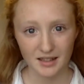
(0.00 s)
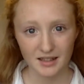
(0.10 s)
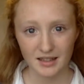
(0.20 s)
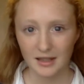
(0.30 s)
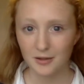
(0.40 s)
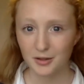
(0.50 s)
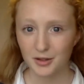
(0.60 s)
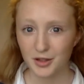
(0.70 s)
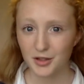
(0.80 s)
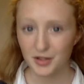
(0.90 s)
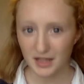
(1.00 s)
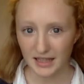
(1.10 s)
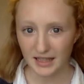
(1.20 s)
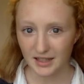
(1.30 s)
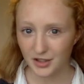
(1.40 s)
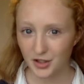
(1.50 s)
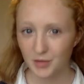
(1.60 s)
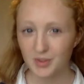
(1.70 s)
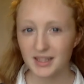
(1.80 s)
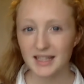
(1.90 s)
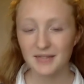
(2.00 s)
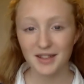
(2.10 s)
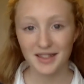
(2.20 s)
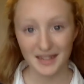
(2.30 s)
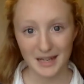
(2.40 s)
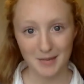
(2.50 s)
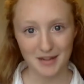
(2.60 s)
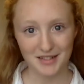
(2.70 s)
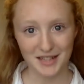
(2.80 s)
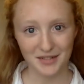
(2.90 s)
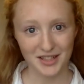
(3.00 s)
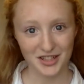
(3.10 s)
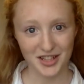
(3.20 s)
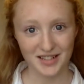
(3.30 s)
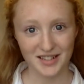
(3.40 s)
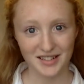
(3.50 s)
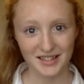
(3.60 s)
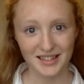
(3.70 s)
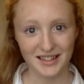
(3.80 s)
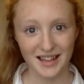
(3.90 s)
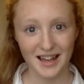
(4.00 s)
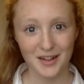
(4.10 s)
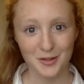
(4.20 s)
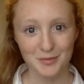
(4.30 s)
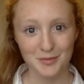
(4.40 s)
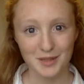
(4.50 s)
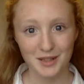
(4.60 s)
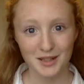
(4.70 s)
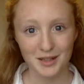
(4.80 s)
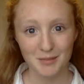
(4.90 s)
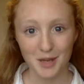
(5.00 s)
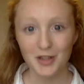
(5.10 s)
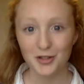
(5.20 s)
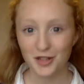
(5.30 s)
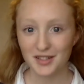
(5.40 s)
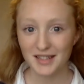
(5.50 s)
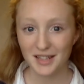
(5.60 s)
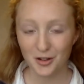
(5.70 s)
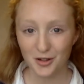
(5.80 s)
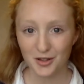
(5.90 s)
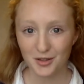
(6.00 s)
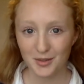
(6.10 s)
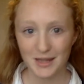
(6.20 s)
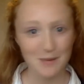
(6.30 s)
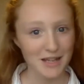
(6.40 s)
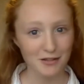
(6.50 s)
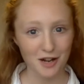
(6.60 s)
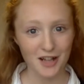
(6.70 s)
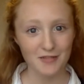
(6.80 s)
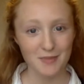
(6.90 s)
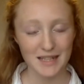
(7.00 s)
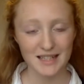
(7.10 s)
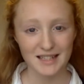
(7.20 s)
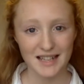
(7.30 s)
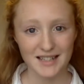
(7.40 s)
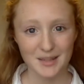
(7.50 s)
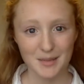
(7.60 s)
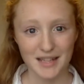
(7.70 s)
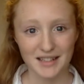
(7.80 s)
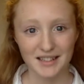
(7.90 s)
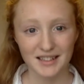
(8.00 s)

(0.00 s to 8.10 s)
Now, usually, a Jew wouldn't even think about having a Gentile in their home, but trusting God, when the men arrive, Peter lets them in.